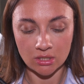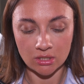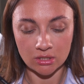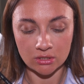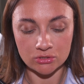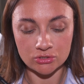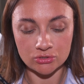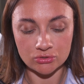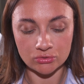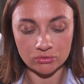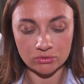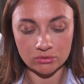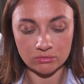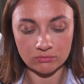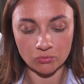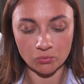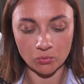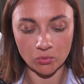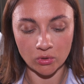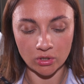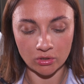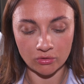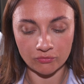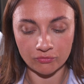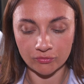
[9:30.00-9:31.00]
doing
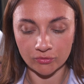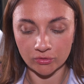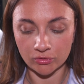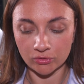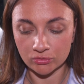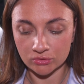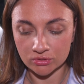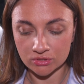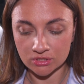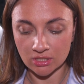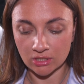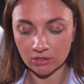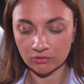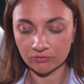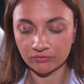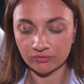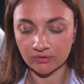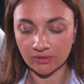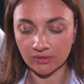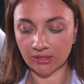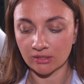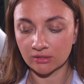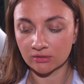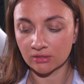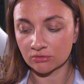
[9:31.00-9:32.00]
work for yourself.
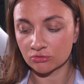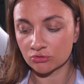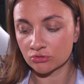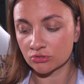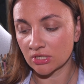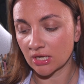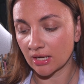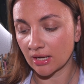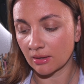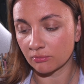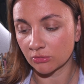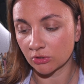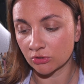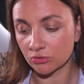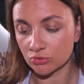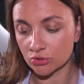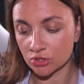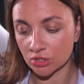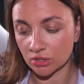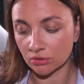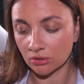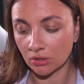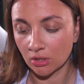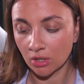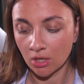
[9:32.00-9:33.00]
Like today I'm
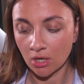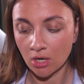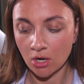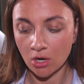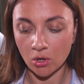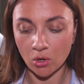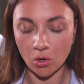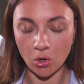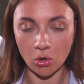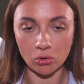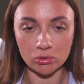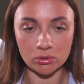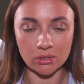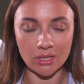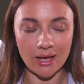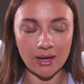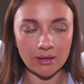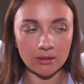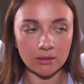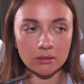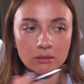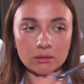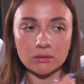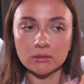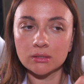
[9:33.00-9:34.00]
using All
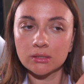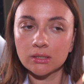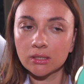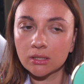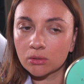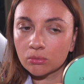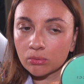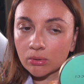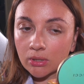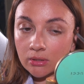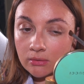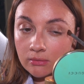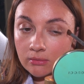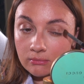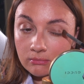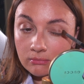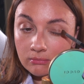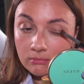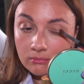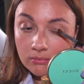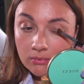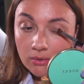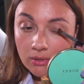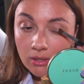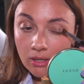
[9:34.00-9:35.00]
Luck liquid
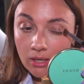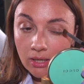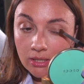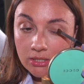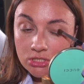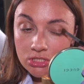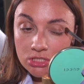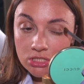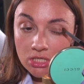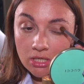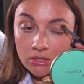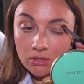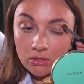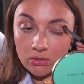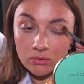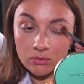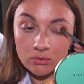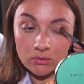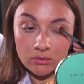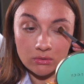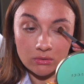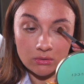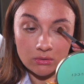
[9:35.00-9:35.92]
eyeshadow,